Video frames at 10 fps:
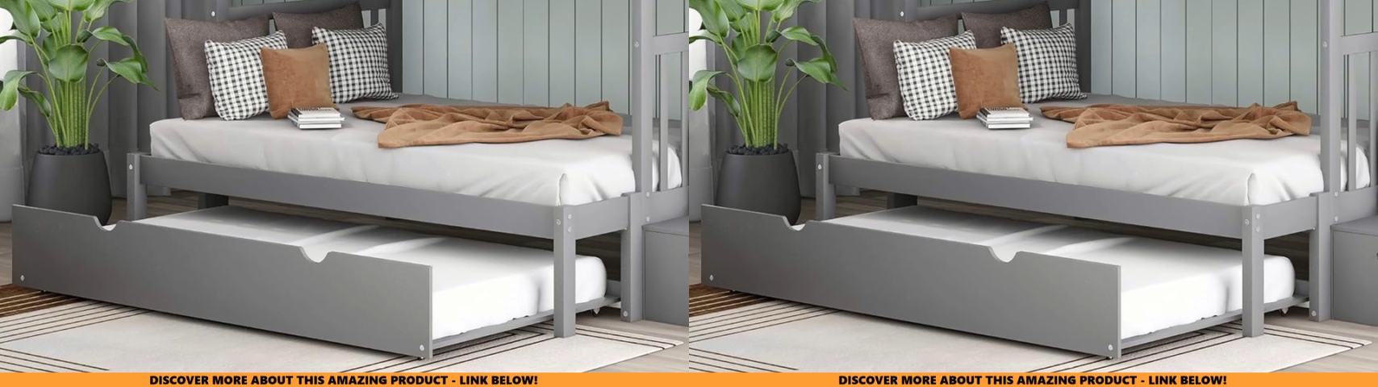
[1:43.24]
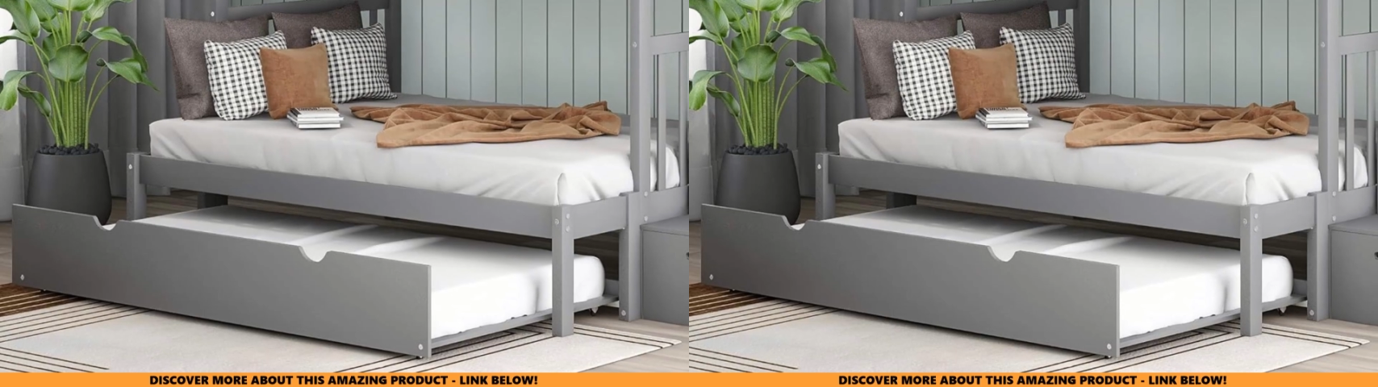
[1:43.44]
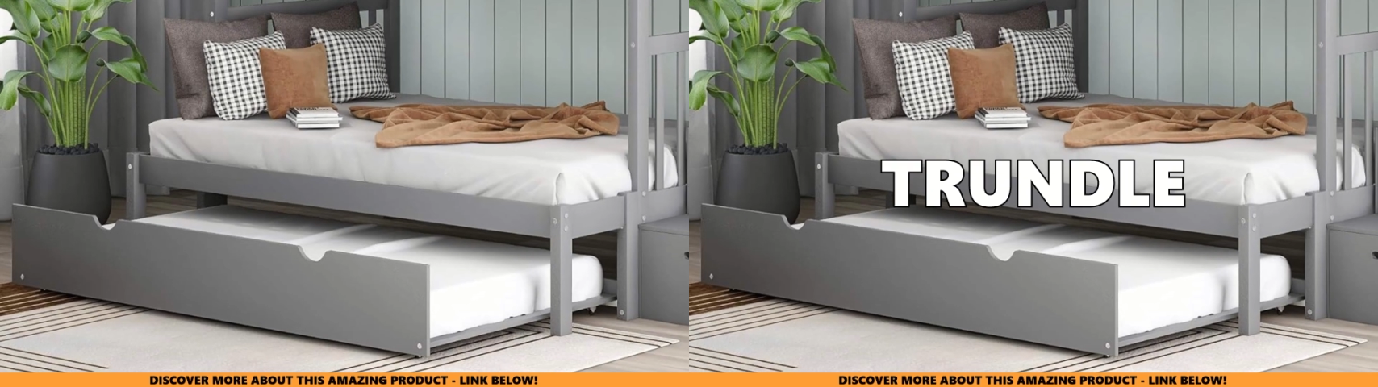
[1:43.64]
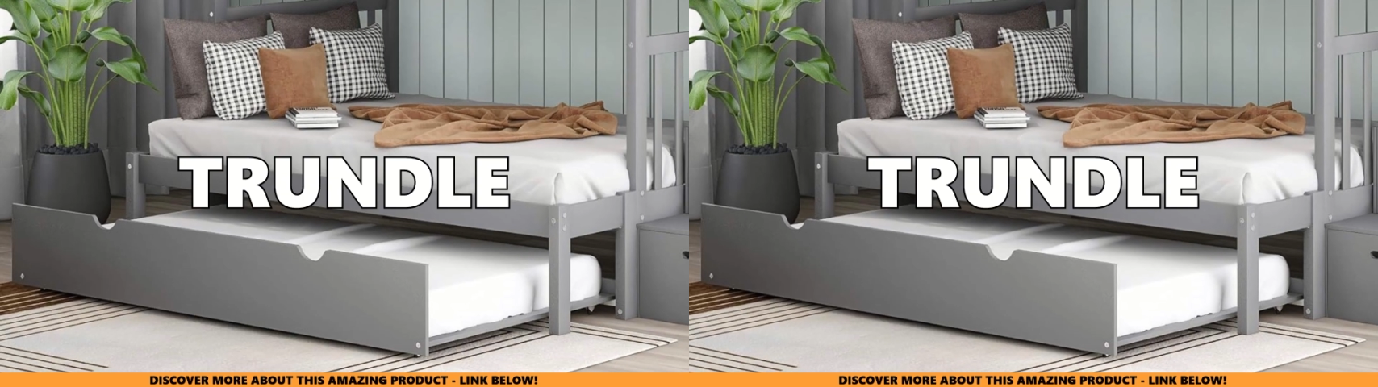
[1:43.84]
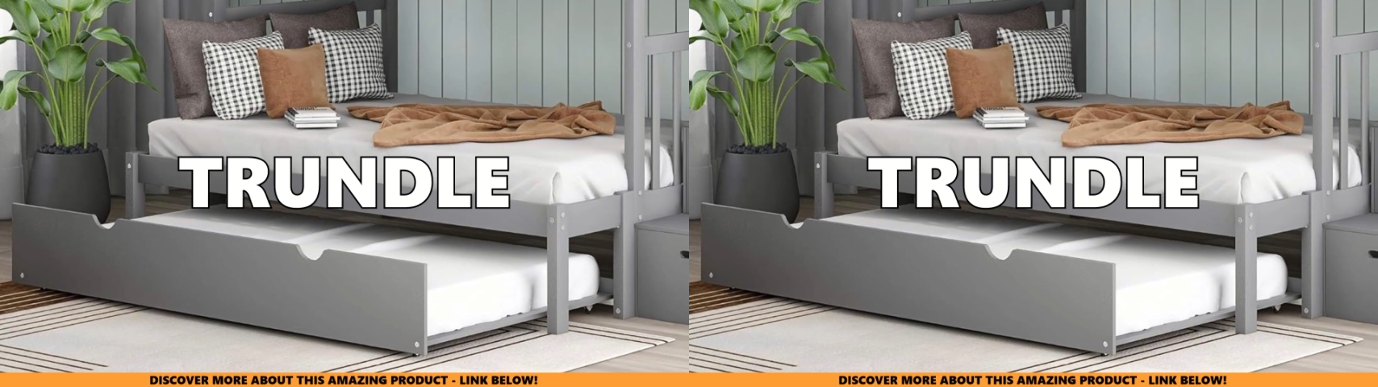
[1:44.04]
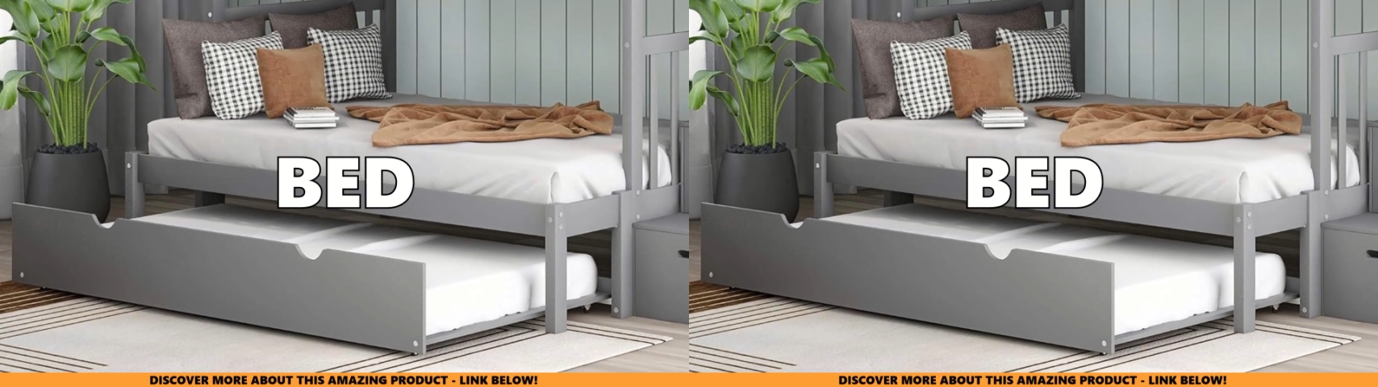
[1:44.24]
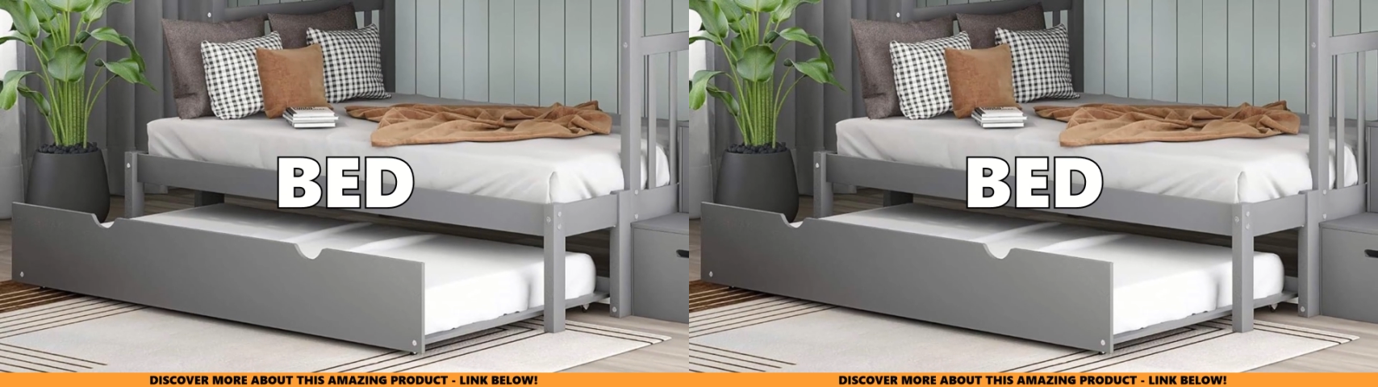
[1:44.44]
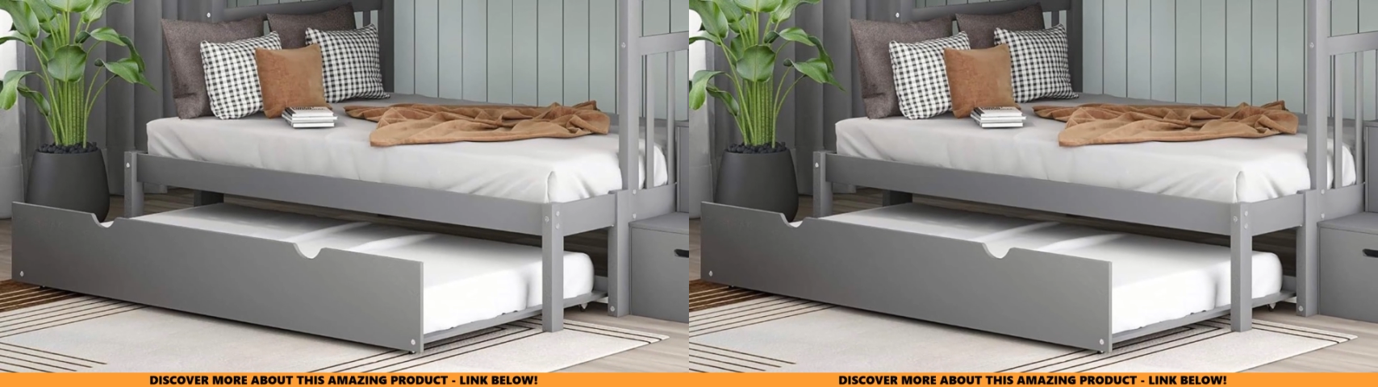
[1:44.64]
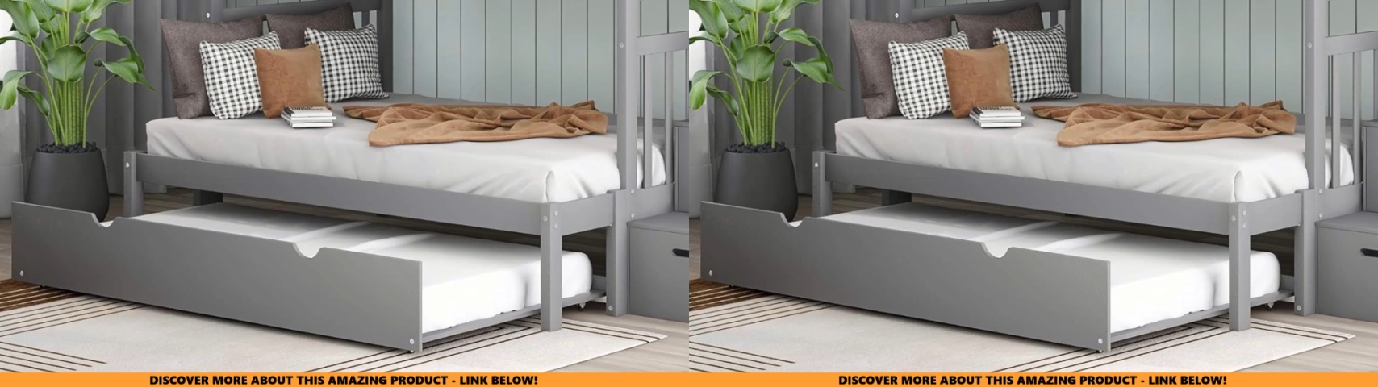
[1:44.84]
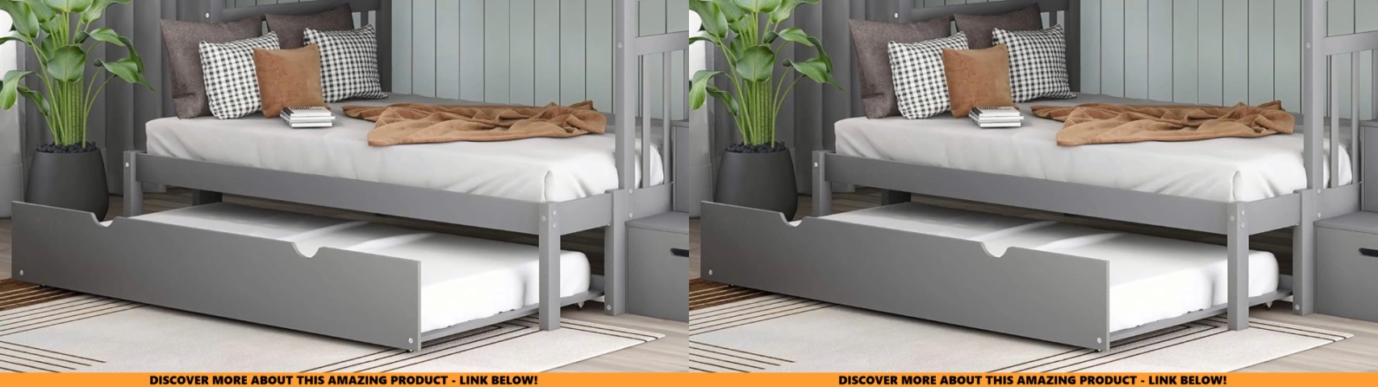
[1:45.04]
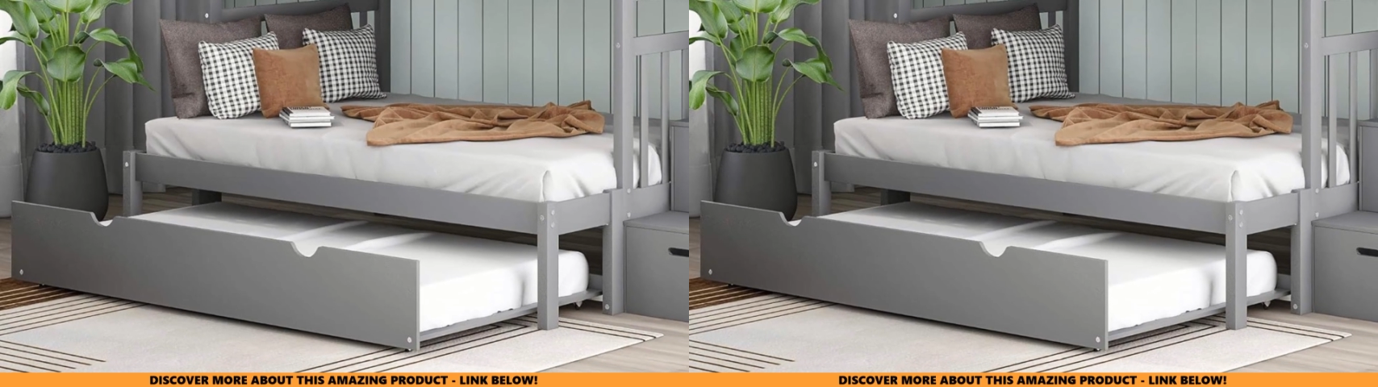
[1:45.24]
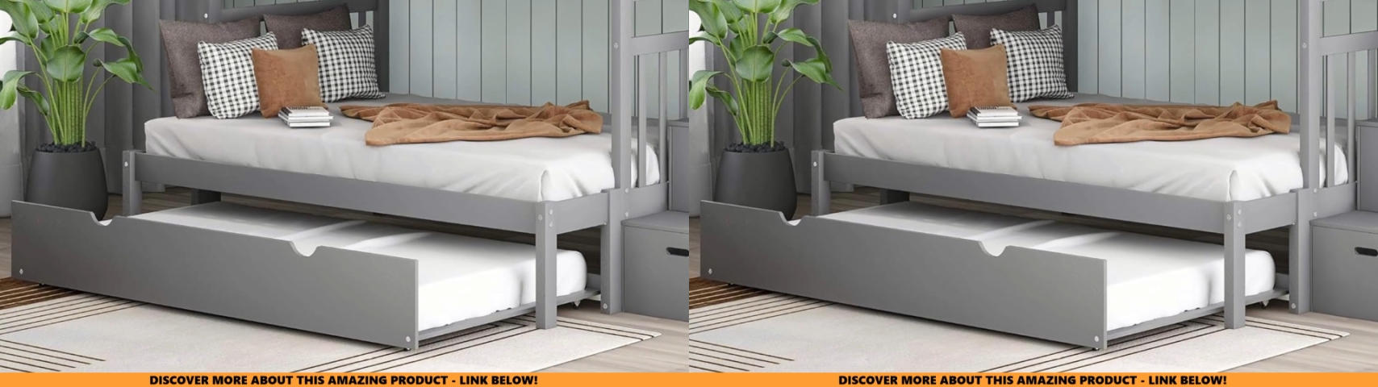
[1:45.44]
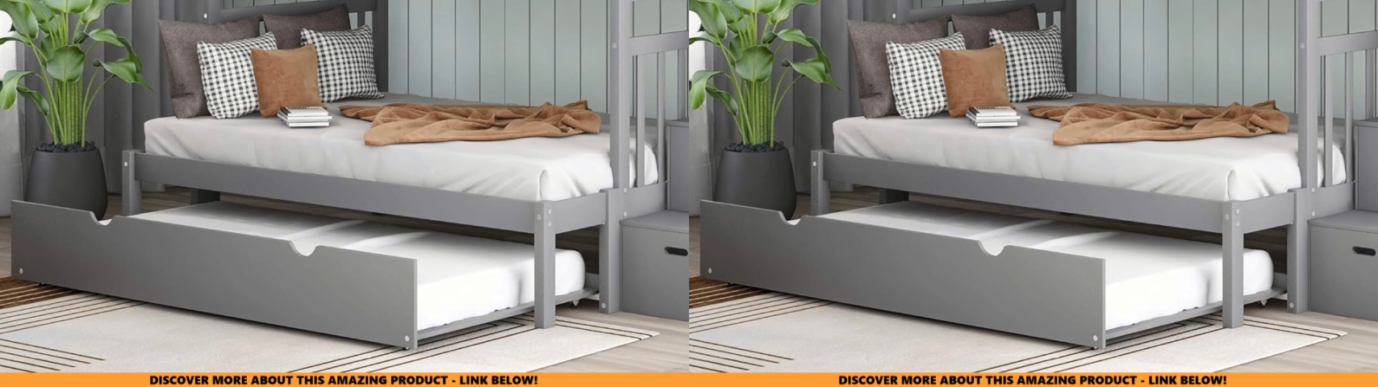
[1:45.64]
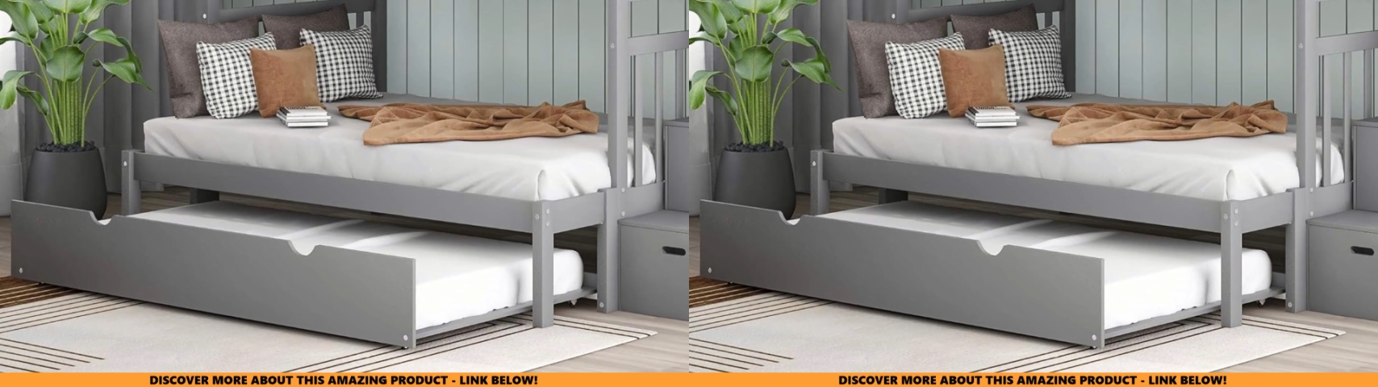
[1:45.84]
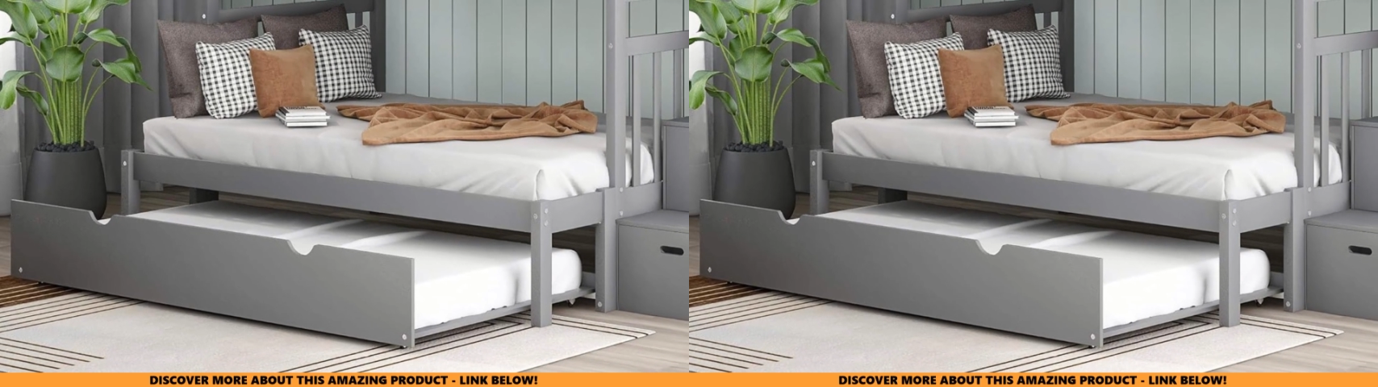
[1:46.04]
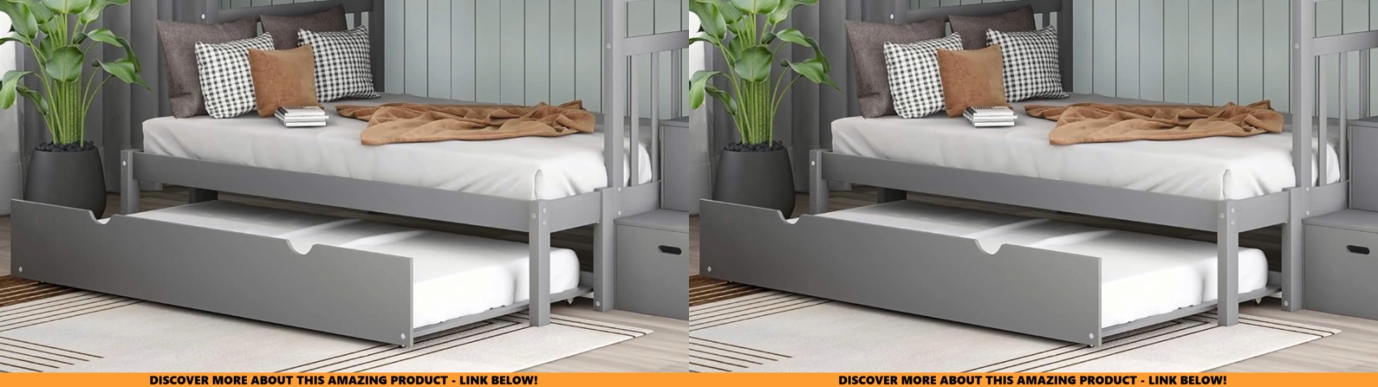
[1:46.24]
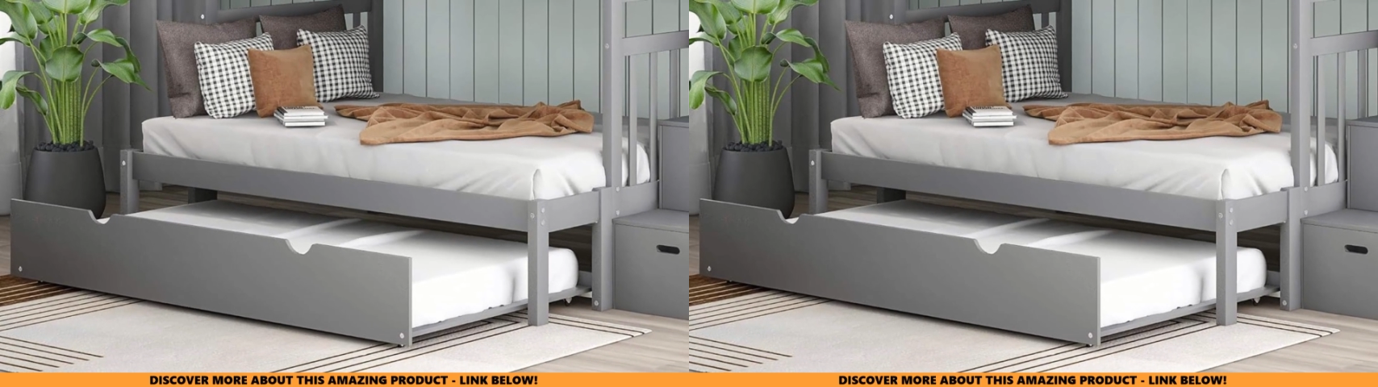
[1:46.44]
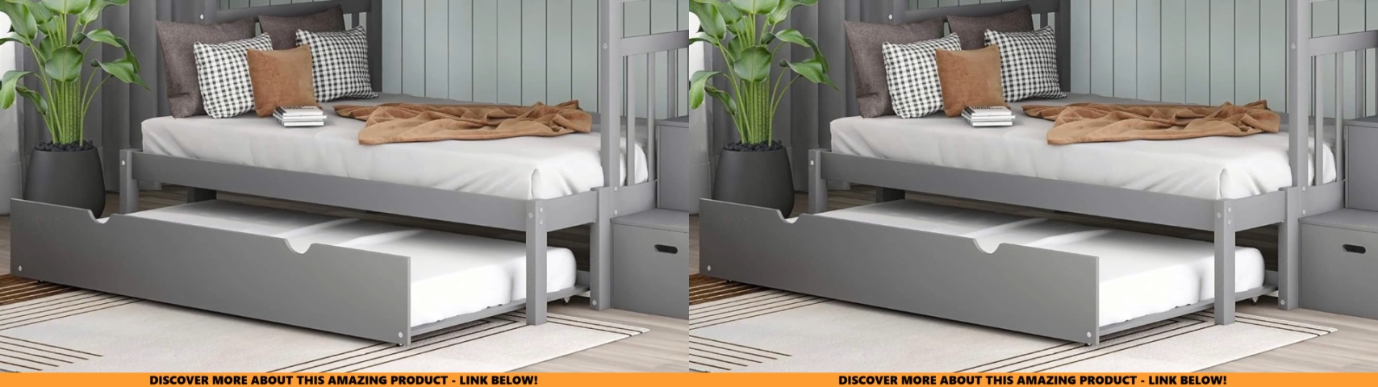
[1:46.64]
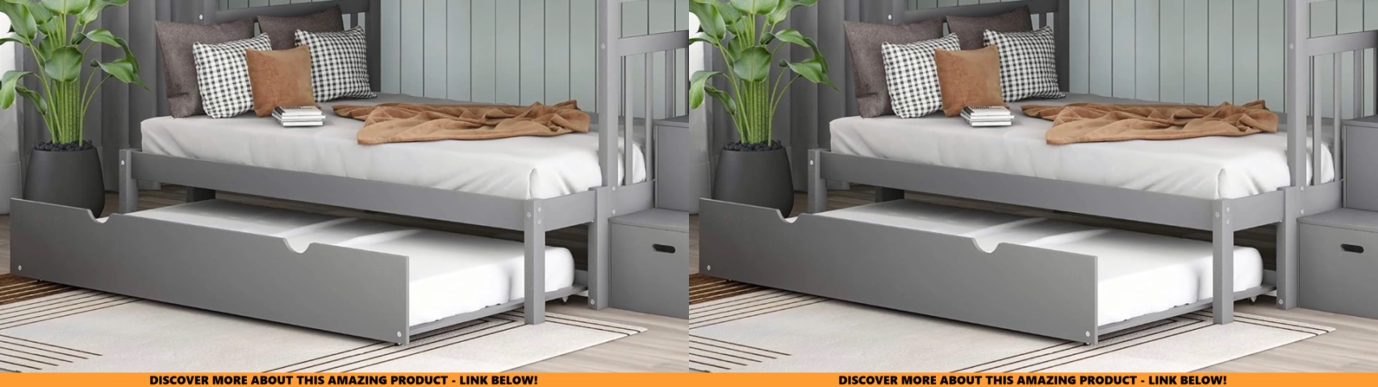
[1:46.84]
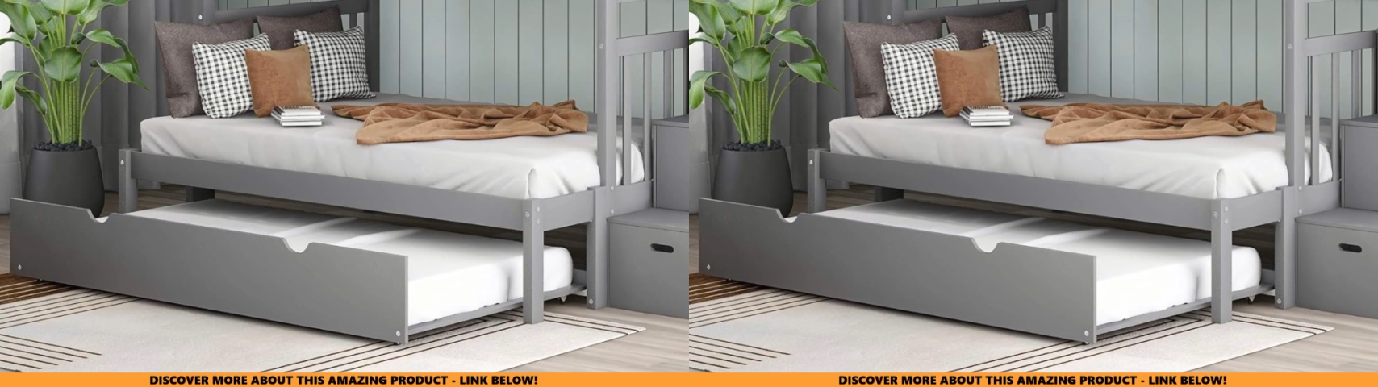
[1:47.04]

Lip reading: No face is visible, so there are no lips to read.